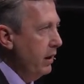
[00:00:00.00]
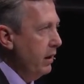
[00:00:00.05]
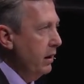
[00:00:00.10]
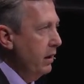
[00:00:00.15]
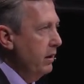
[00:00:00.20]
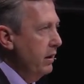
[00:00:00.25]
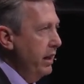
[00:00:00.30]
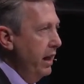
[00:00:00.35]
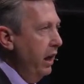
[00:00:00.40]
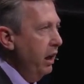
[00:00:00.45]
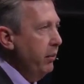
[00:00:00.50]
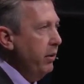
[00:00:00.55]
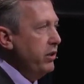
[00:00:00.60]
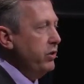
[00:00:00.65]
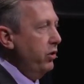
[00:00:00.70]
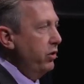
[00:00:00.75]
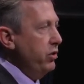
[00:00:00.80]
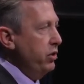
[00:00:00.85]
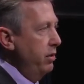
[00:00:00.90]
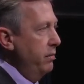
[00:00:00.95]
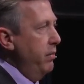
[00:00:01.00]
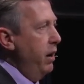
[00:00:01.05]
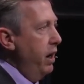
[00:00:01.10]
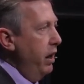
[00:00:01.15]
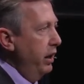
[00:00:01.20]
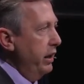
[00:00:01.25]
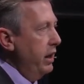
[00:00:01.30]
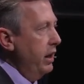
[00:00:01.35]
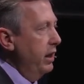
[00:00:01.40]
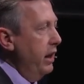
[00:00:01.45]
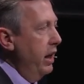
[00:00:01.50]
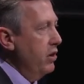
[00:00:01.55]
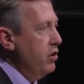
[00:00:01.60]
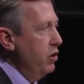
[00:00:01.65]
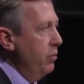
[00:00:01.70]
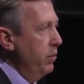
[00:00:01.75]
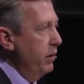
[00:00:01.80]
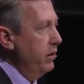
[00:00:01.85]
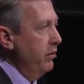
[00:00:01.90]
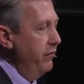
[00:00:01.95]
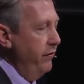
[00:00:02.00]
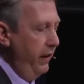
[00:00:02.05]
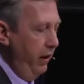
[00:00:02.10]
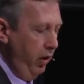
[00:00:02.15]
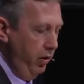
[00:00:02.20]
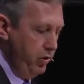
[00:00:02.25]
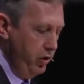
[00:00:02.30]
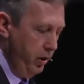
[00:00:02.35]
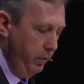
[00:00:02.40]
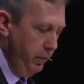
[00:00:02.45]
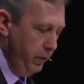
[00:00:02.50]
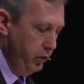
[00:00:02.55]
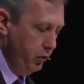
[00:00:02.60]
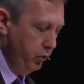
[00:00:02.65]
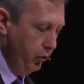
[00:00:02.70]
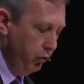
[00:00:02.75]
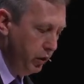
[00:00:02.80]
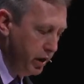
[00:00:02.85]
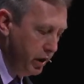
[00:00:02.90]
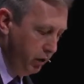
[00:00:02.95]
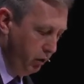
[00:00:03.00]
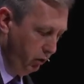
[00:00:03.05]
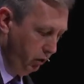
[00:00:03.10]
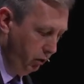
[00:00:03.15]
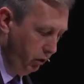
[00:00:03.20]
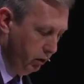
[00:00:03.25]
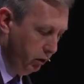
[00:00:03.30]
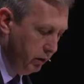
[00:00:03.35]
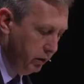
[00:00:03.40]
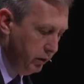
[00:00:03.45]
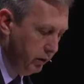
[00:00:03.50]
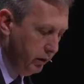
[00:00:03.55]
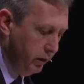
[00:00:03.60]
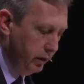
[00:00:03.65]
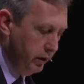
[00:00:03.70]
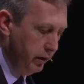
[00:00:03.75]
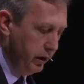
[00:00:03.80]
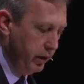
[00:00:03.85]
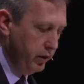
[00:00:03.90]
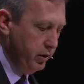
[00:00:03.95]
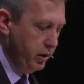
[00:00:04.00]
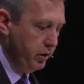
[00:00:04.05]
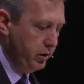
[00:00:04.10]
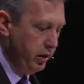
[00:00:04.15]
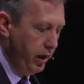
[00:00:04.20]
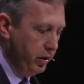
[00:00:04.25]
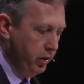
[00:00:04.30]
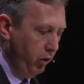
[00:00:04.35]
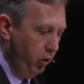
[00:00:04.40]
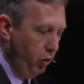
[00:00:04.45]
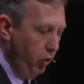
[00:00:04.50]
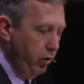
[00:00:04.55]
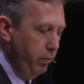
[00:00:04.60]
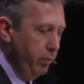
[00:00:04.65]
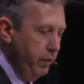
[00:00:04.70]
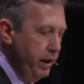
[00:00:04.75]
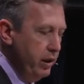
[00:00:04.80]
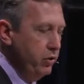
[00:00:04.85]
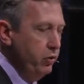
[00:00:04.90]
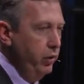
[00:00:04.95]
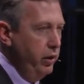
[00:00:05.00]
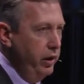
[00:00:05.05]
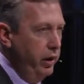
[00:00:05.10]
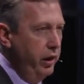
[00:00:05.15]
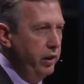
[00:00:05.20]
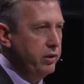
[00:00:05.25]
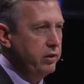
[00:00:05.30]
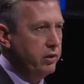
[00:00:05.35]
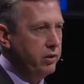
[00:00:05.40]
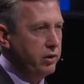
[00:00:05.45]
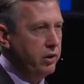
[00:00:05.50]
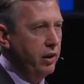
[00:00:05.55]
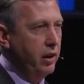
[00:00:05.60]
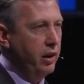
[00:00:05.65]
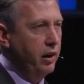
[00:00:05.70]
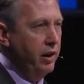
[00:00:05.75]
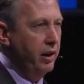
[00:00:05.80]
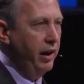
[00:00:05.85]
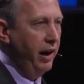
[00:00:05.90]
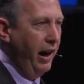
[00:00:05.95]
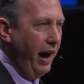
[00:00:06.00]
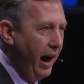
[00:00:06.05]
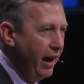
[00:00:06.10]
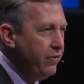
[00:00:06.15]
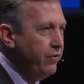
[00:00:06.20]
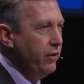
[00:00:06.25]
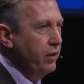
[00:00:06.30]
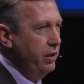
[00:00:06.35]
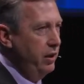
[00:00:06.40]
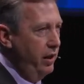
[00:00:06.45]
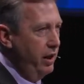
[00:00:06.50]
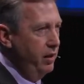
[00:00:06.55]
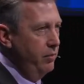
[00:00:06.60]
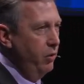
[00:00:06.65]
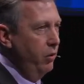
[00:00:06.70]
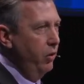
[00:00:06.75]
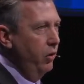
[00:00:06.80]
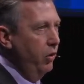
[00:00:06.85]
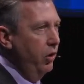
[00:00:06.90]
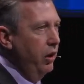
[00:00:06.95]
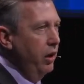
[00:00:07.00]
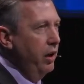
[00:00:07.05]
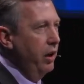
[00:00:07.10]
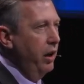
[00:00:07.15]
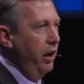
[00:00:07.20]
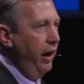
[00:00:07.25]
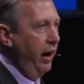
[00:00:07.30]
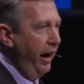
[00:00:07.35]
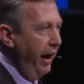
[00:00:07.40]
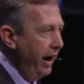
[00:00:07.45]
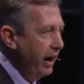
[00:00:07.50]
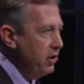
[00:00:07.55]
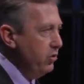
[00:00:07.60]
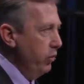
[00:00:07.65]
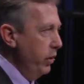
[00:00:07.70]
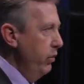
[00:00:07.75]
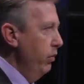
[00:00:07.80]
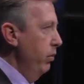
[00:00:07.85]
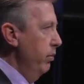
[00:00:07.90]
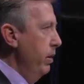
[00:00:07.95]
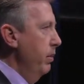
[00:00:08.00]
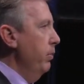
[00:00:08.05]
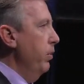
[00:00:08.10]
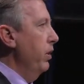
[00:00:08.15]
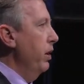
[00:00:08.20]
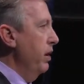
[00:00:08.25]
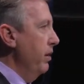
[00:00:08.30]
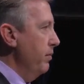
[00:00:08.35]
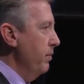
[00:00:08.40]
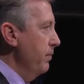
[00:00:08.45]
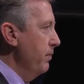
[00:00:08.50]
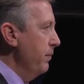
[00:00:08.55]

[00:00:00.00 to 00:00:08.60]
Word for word: The elements are symbolic in nature, but the fellowship is real. That is to say, the Lord meets with us at the table as we remember him.